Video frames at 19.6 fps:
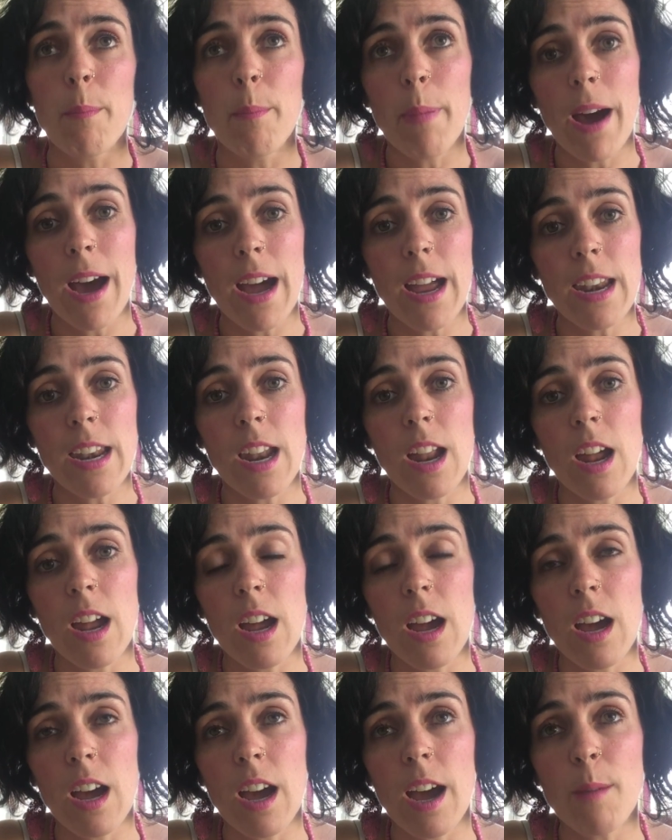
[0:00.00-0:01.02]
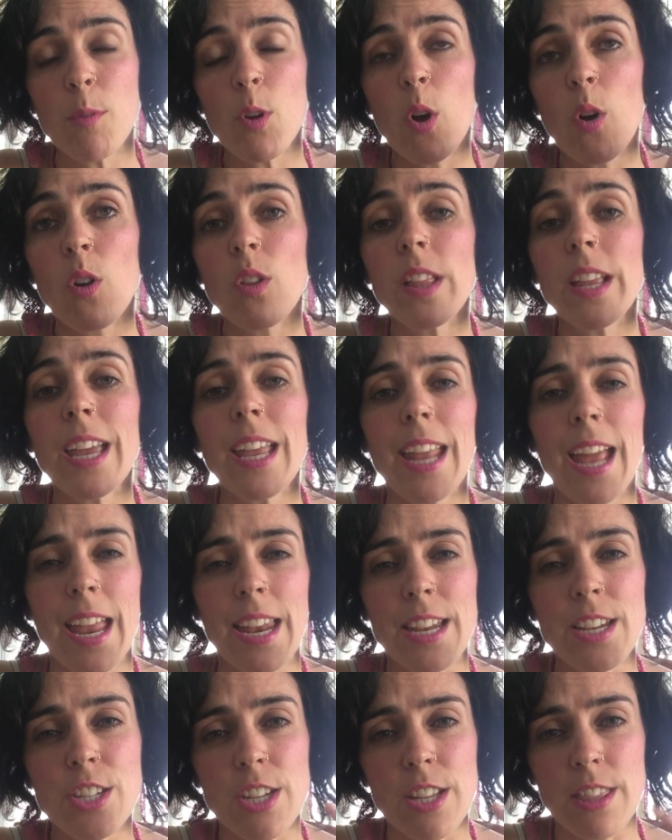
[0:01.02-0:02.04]
But I'm calling it
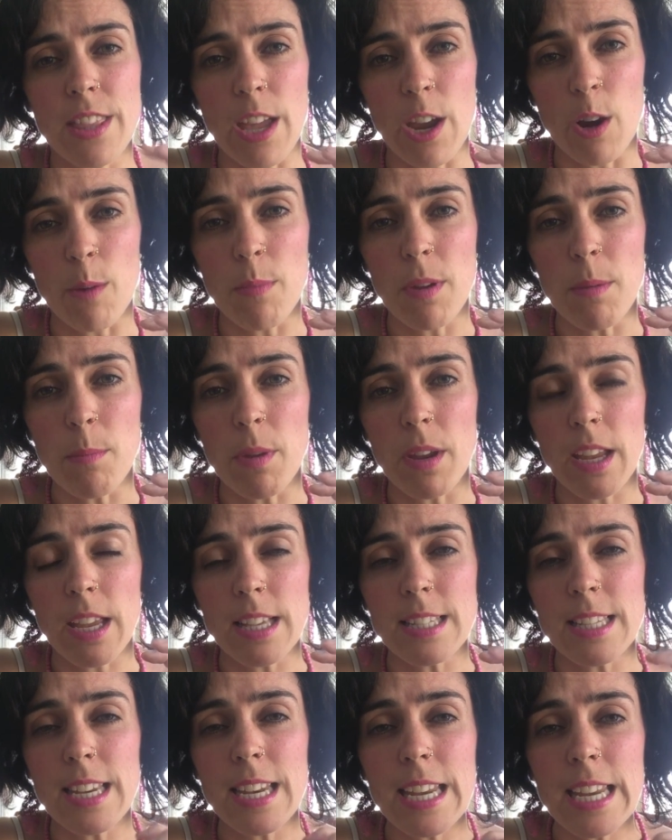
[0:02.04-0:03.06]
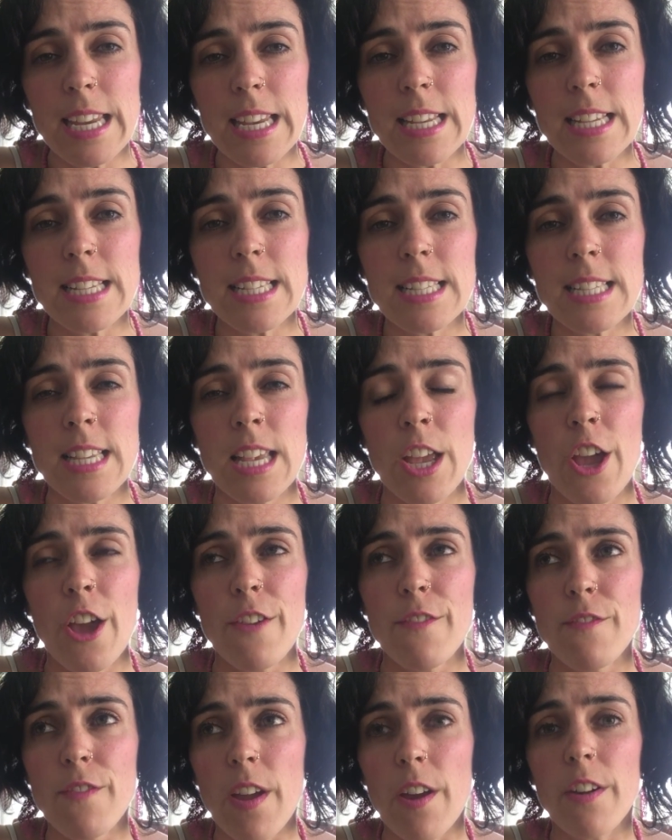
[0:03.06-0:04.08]
energy therapy because it is
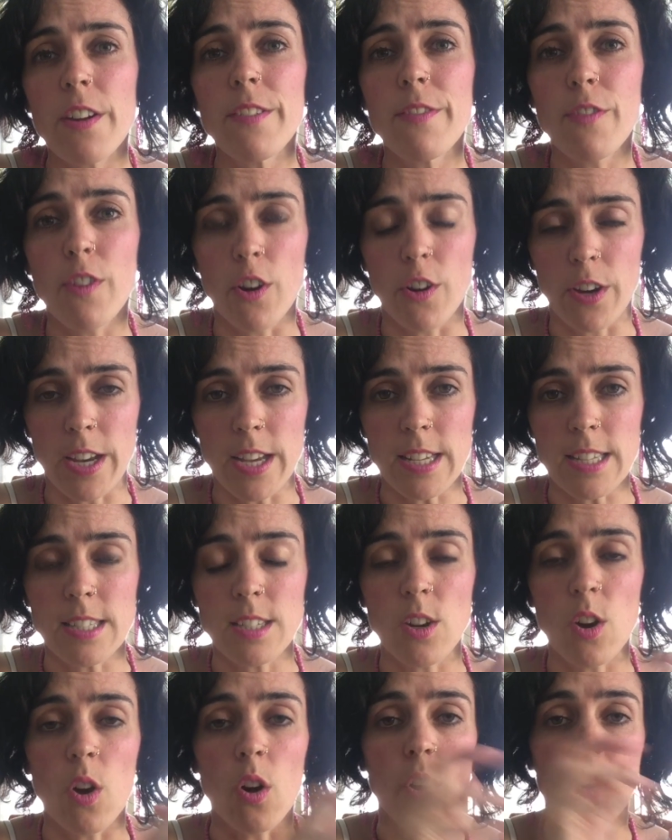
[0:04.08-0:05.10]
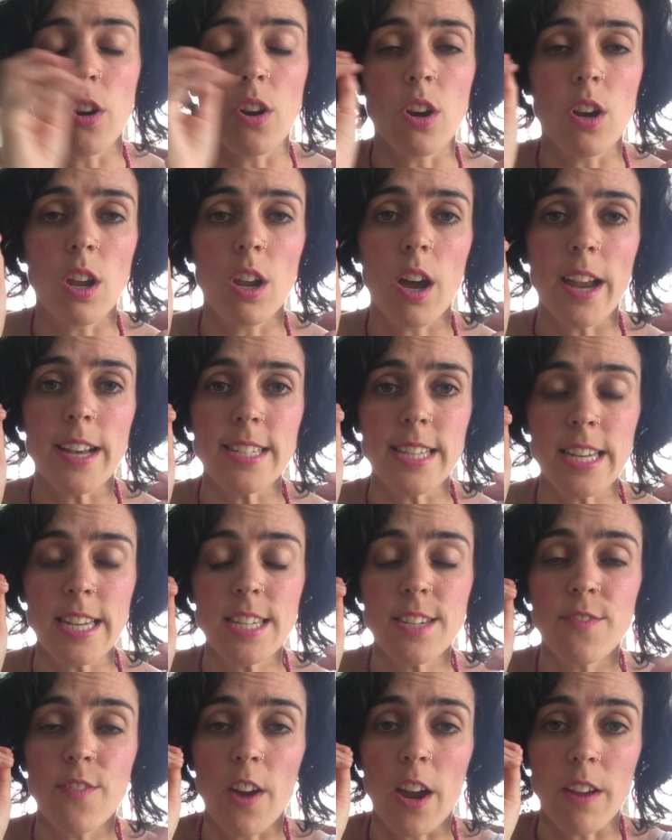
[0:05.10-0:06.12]
very focused on
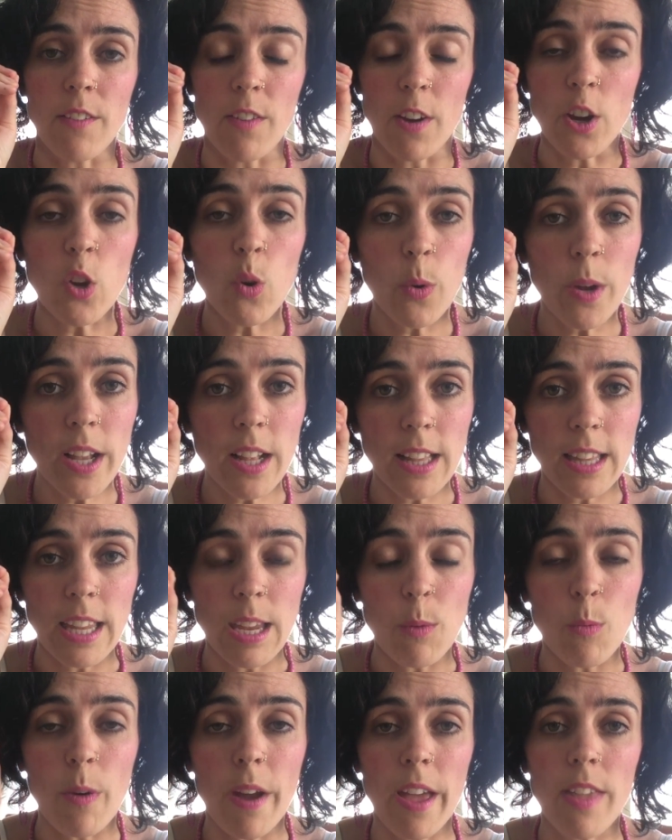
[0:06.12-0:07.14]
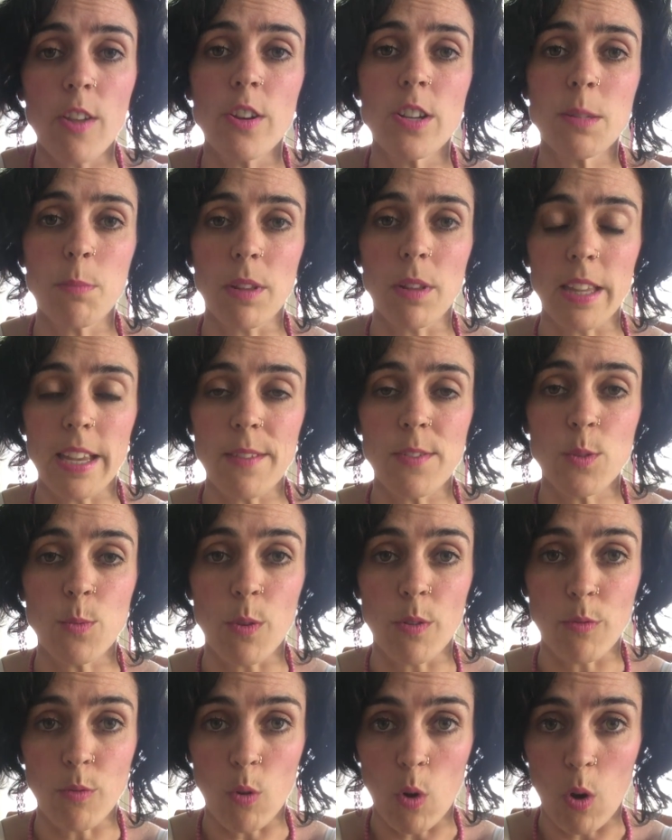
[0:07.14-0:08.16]
identifying very quickly where those beliefs
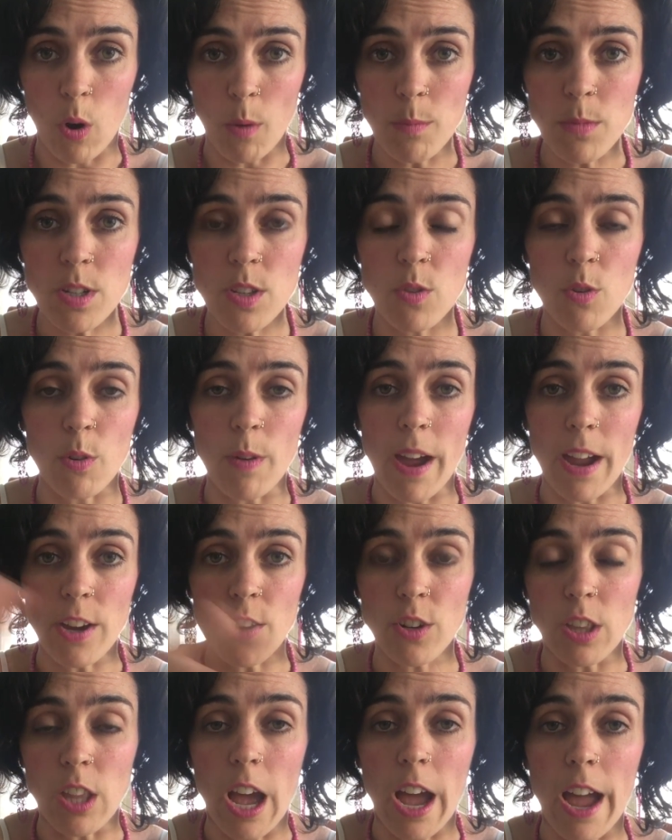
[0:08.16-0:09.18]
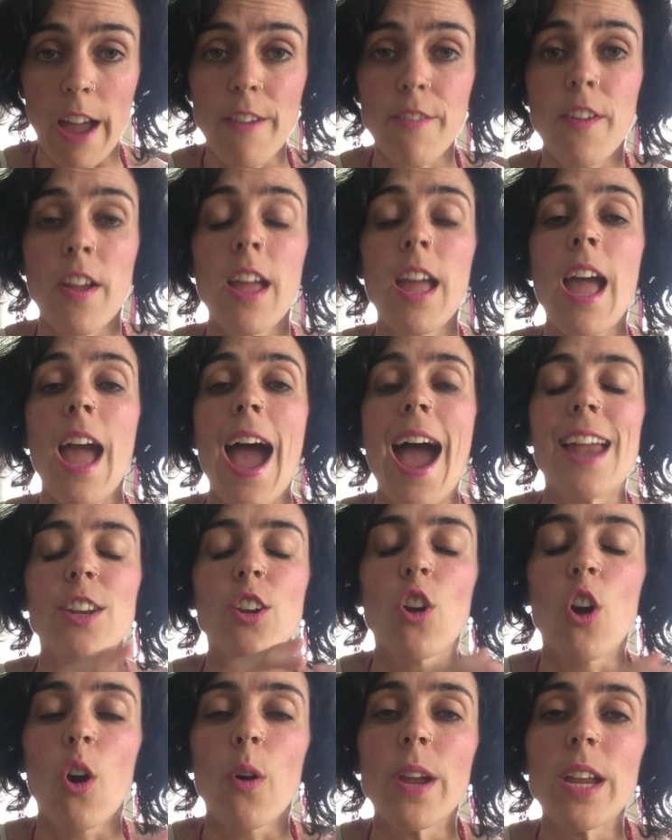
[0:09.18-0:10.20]
were formed throughout your life and
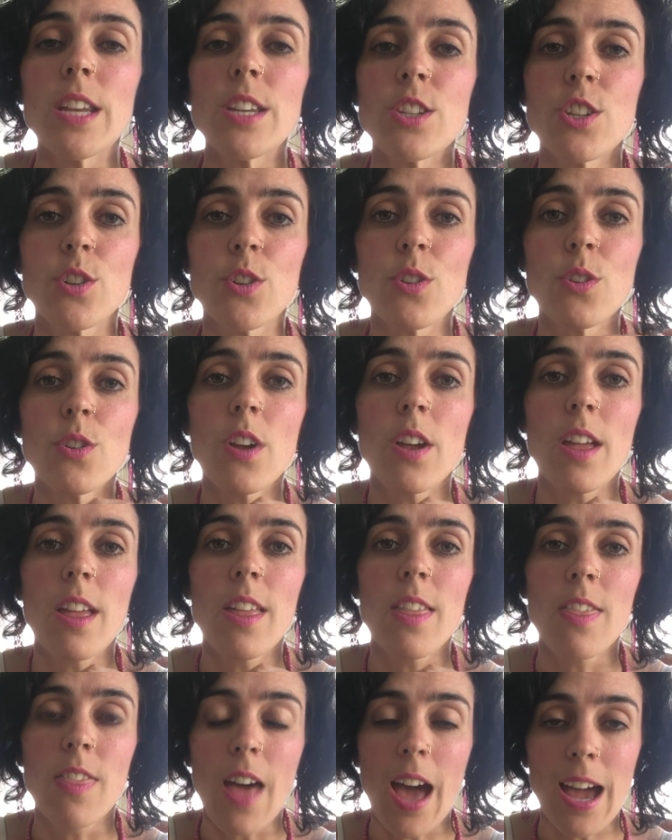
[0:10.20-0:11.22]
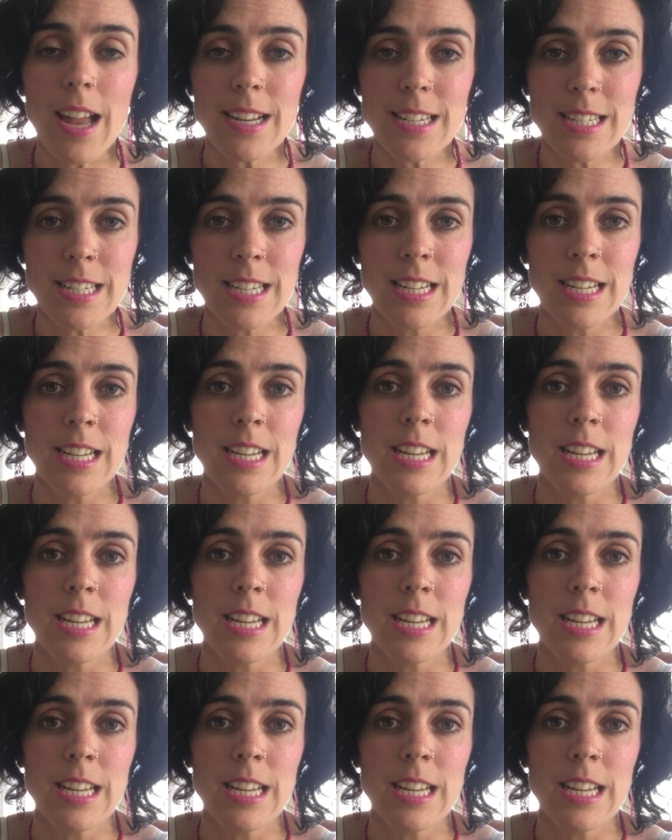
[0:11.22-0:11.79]
going to that